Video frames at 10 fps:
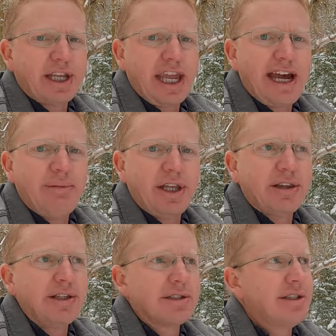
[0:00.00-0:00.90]
with a cab
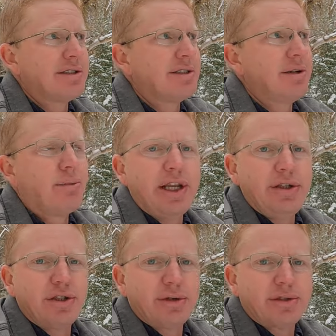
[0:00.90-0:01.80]
like this, it's the
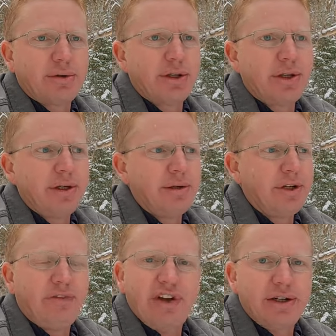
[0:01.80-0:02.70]
Rangers or
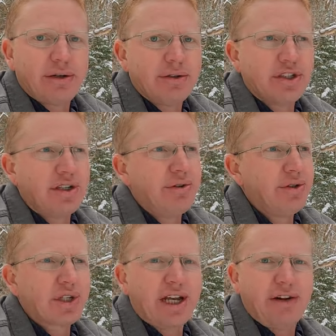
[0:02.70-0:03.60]
the Defenders, you know,
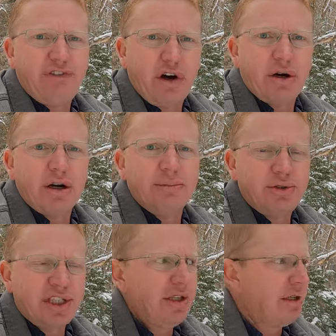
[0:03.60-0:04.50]
those kind of farm
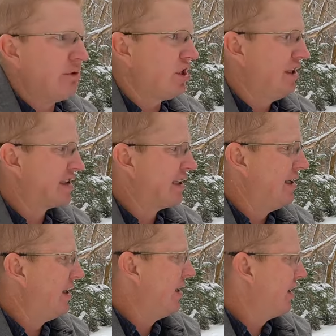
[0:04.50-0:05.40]
utility machines.
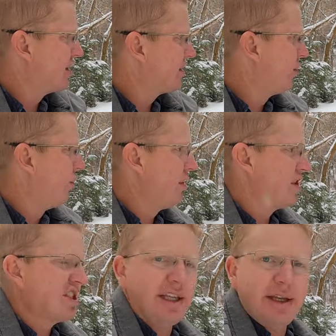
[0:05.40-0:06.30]
It's so
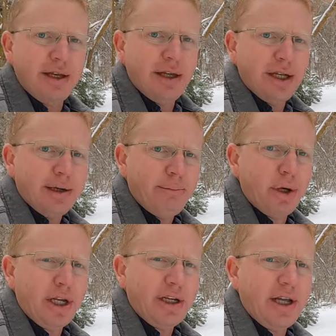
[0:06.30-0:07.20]
cool to see
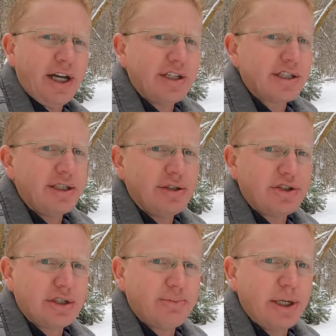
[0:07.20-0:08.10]
putting nice
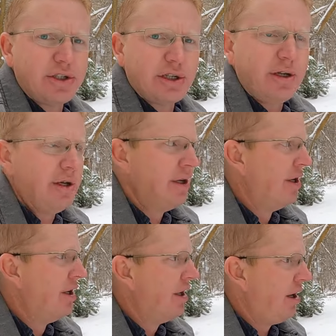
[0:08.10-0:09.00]
suspension
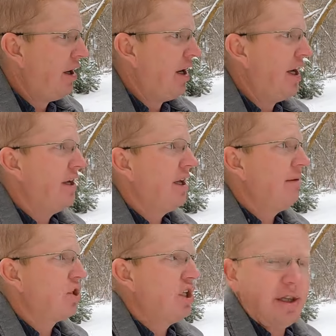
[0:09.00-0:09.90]
on
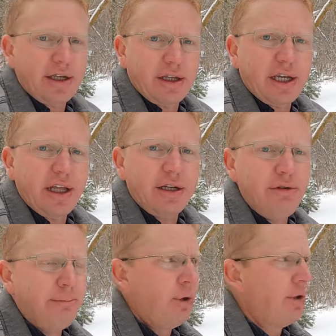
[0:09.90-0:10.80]
a machine that can kind
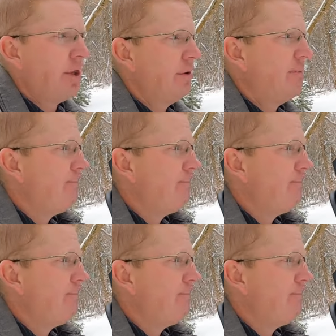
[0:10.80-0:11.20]
of do both.